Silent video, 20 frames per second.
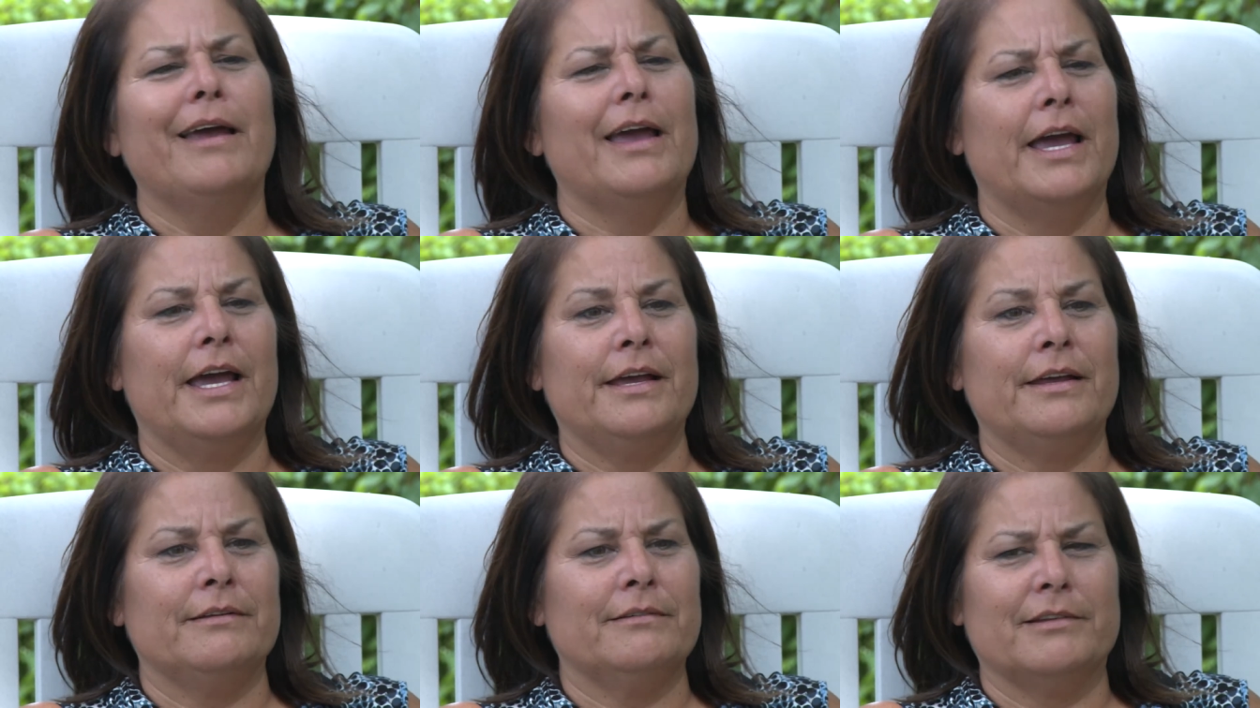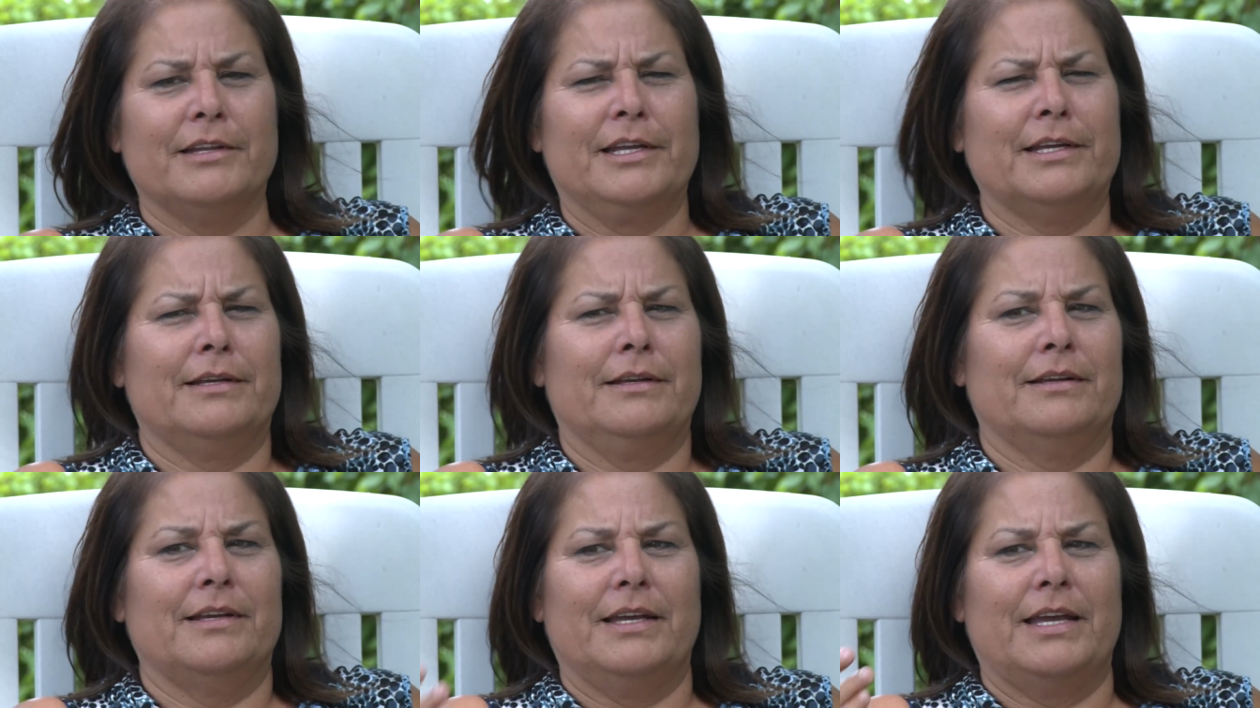and like
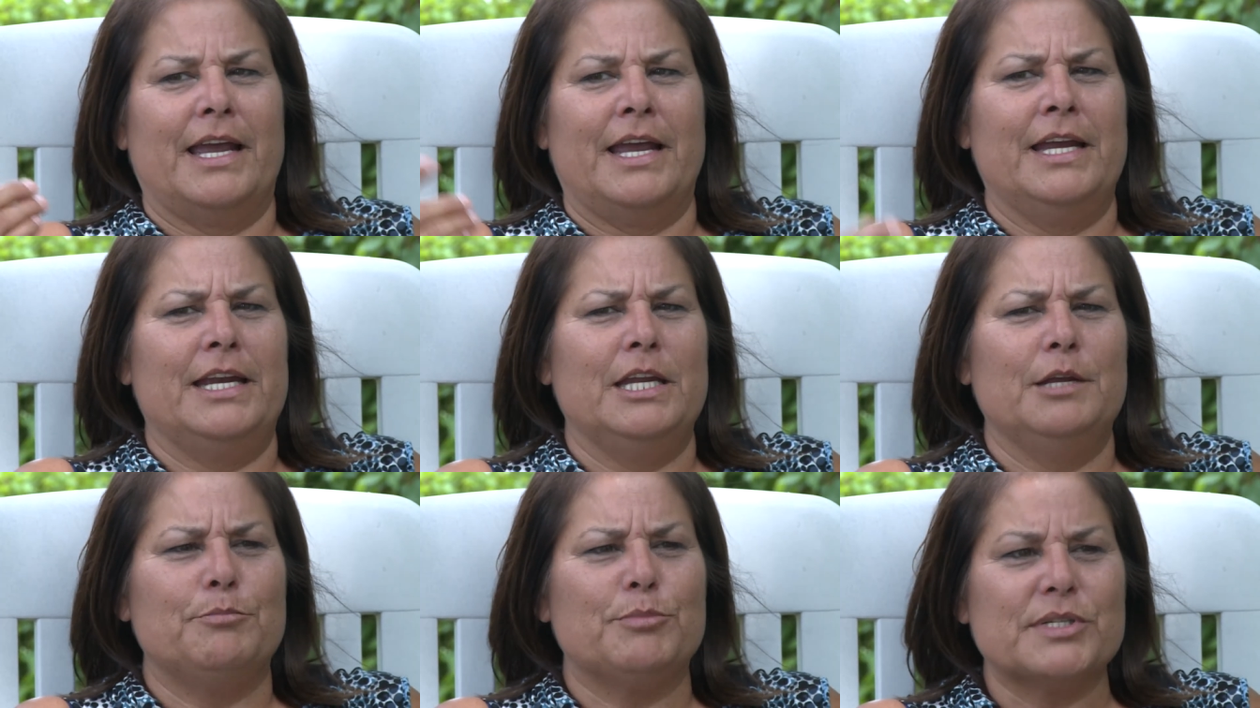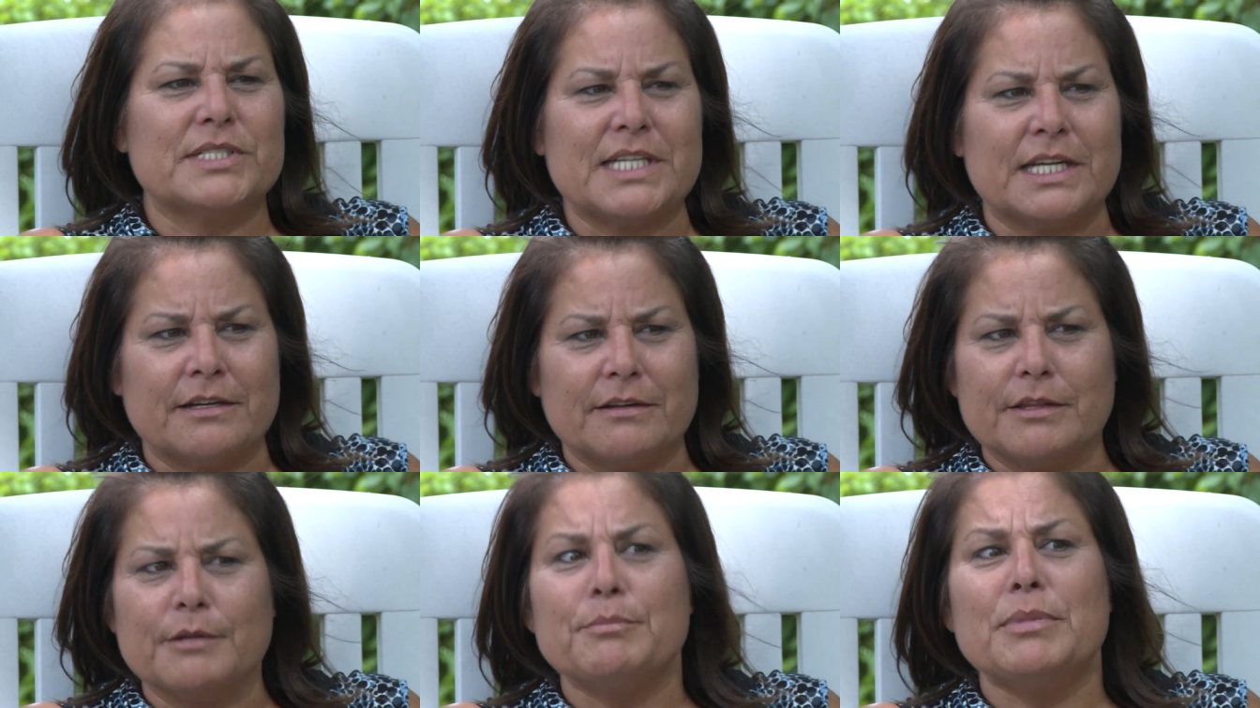
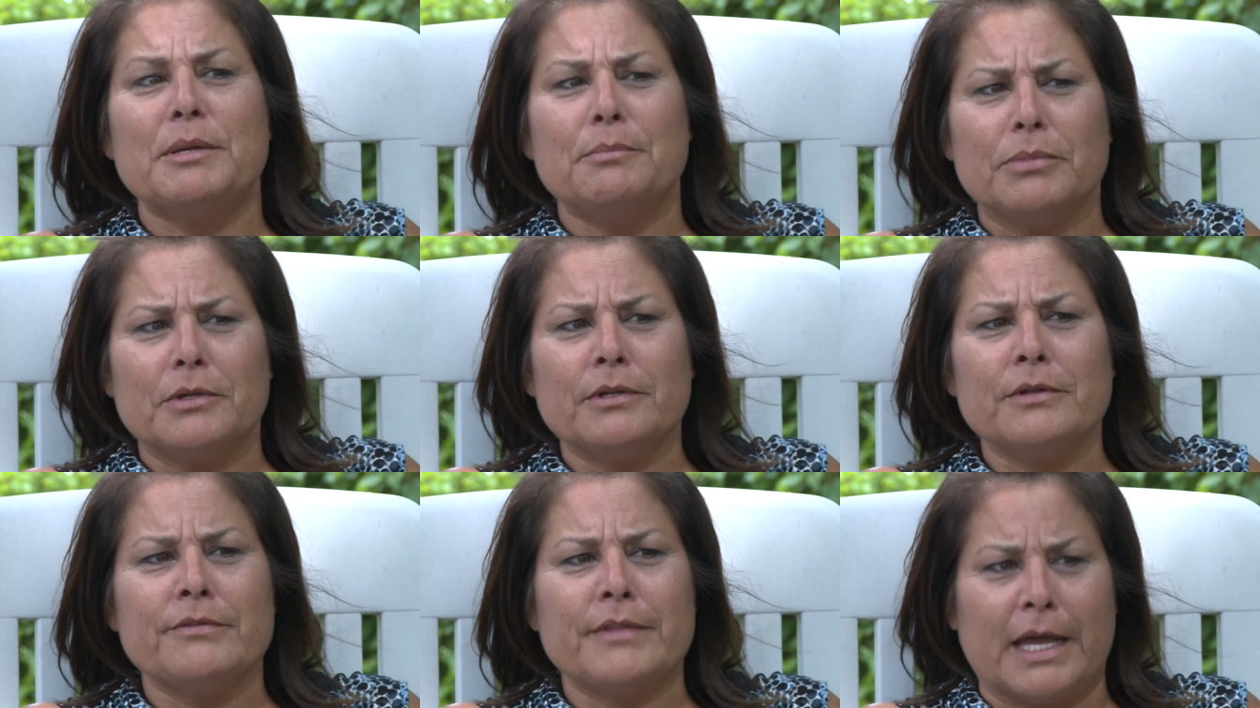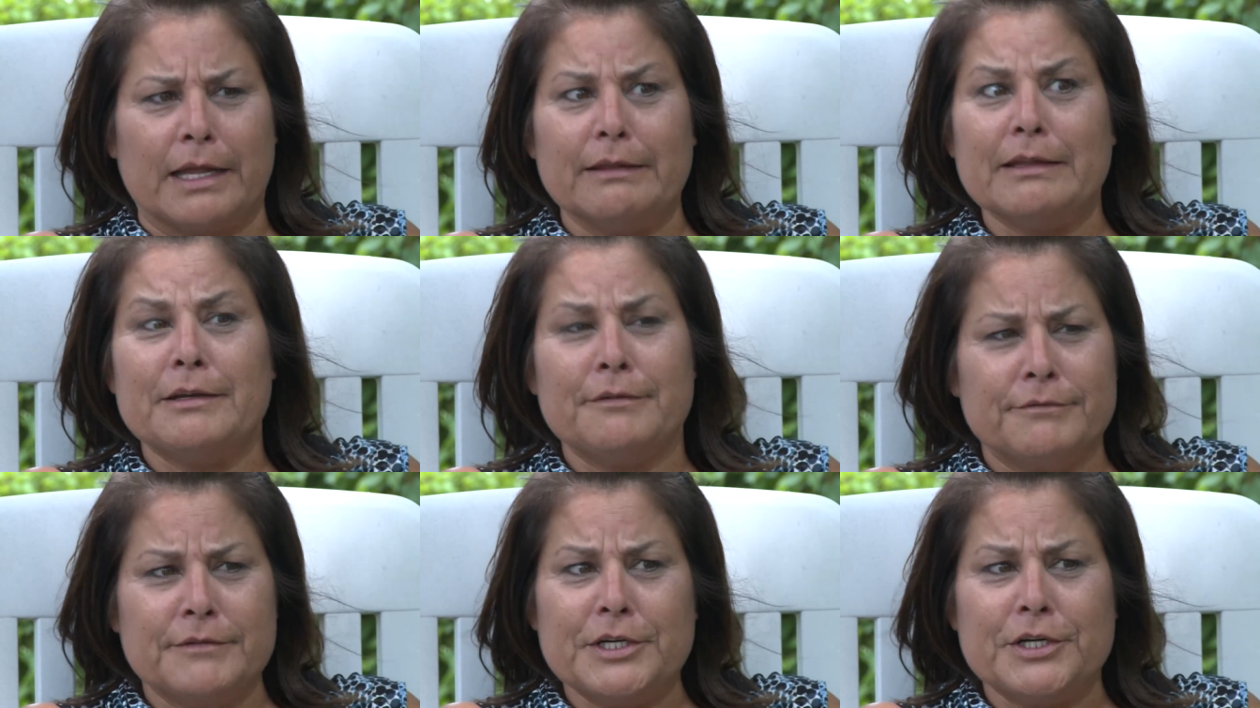80% of the people that
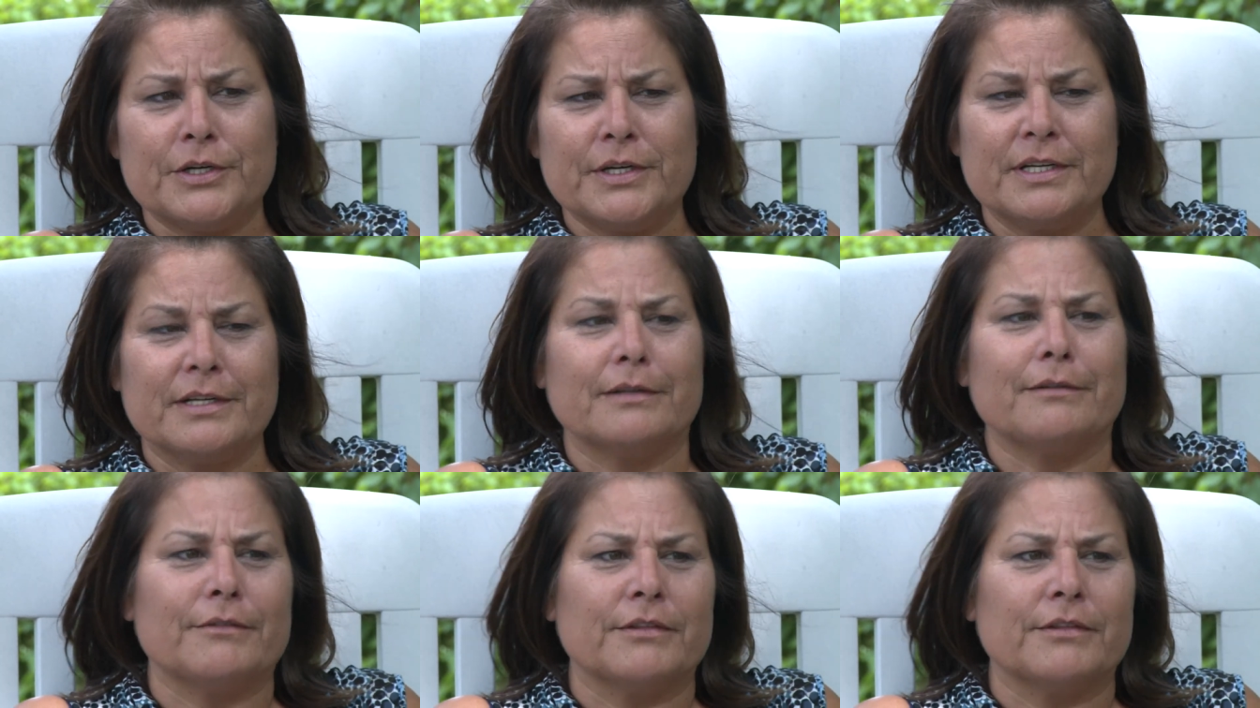live near.